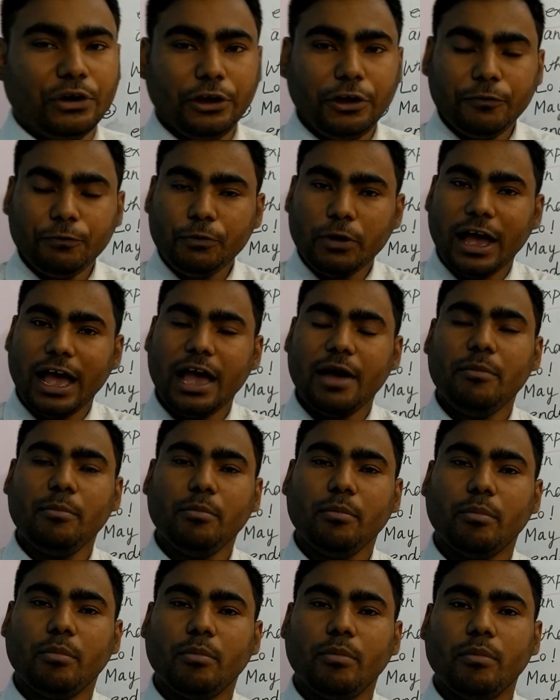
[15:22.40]
If you
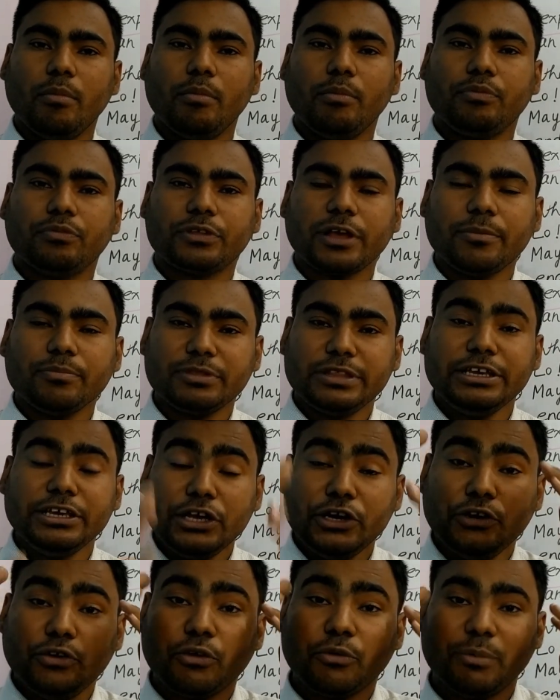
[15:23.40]
have something
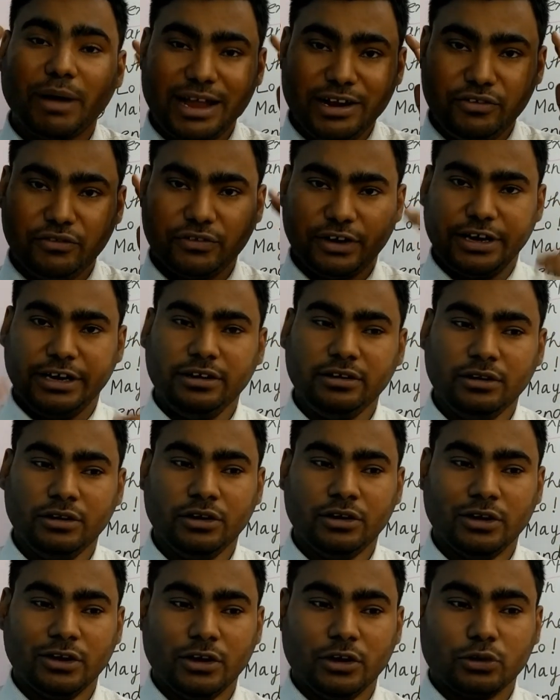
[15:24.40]
in your mind running,
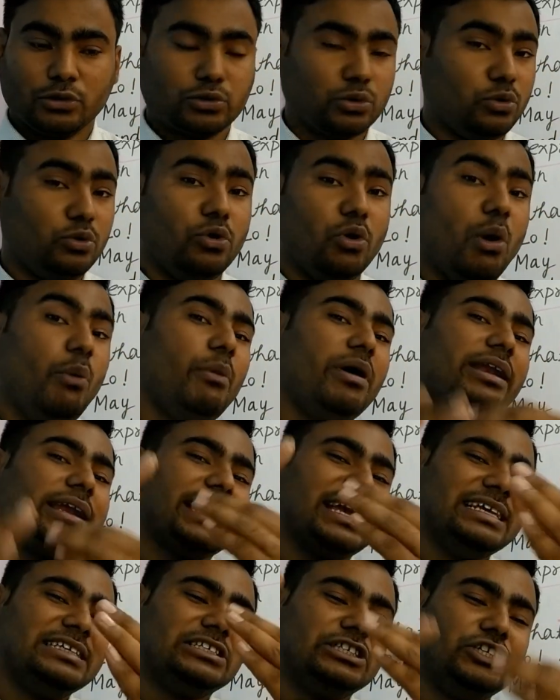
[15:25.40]
so no one
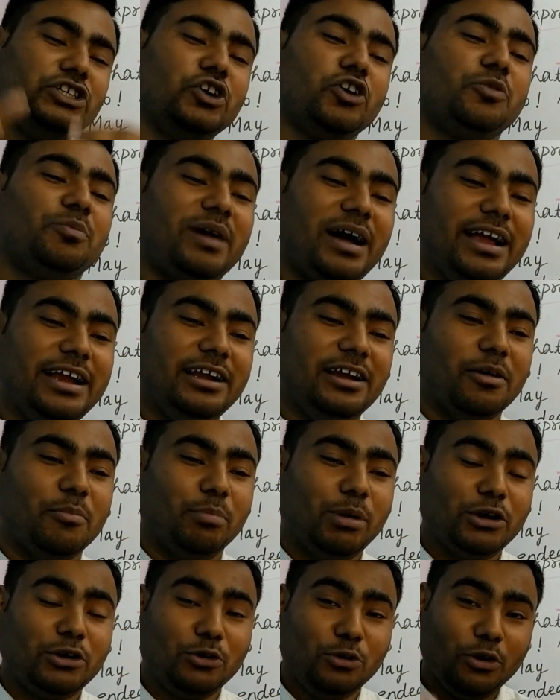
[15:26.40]
can see your mind,
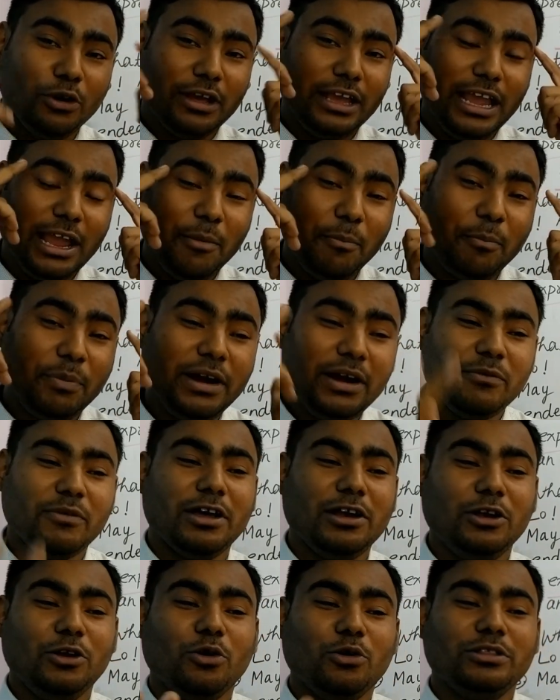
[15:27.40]
but
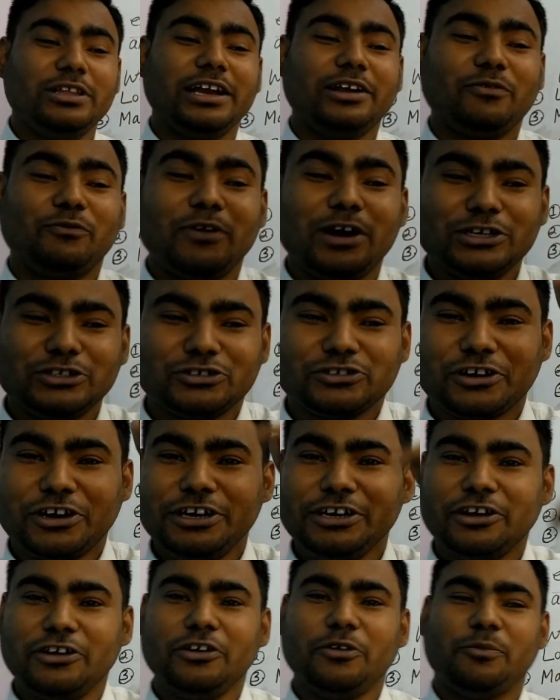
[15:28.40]
everyone know that what's
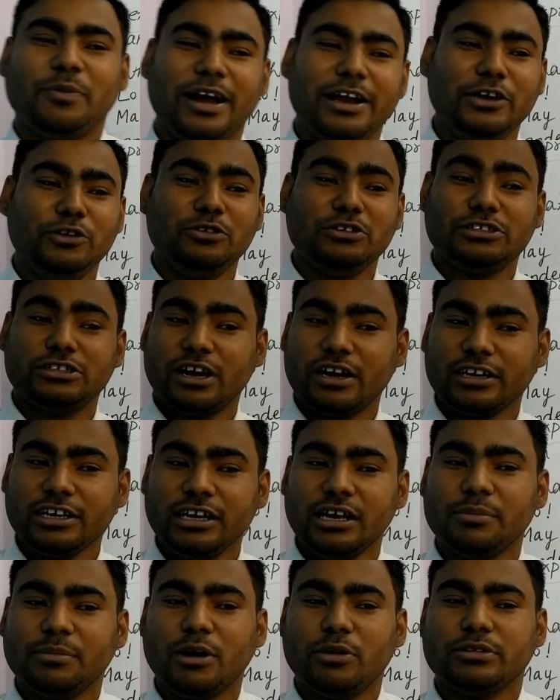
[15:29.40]
running on your mind. You're
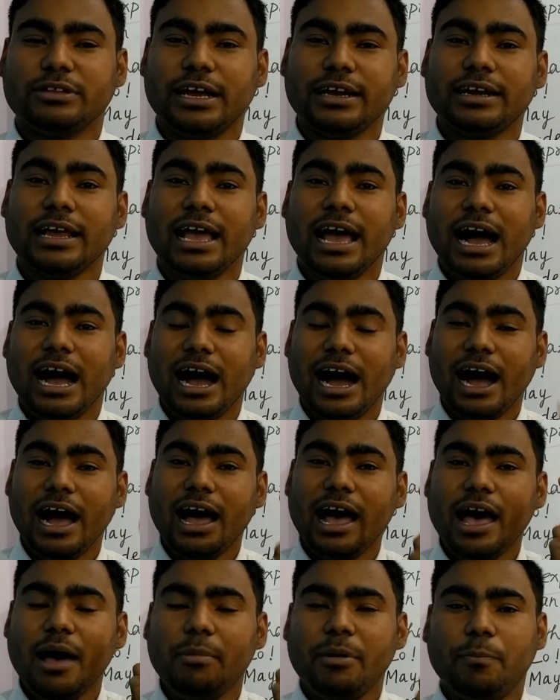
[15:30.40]
talking about that,
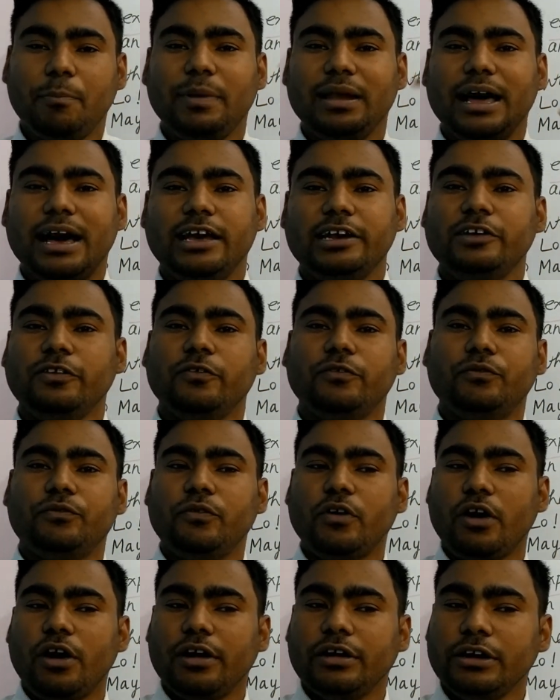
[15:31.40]
I have a plan
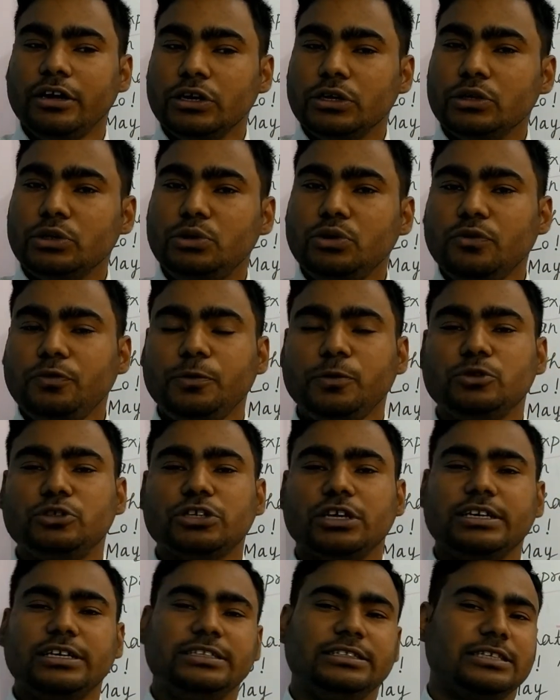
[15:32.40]
for do
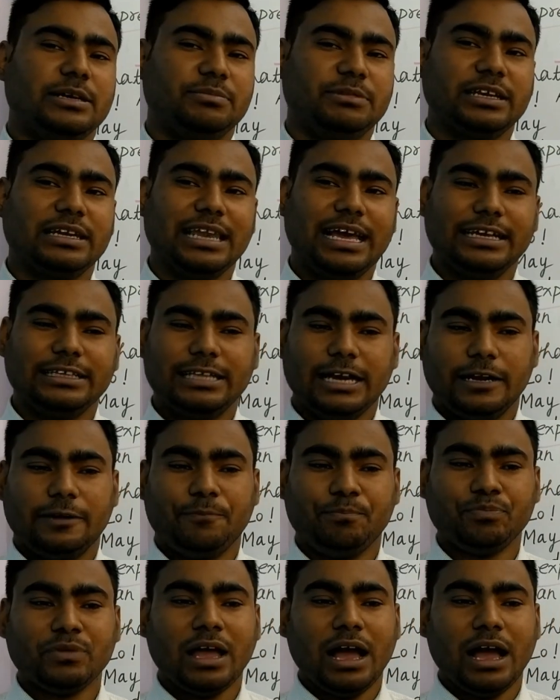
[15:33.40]
future in something like that.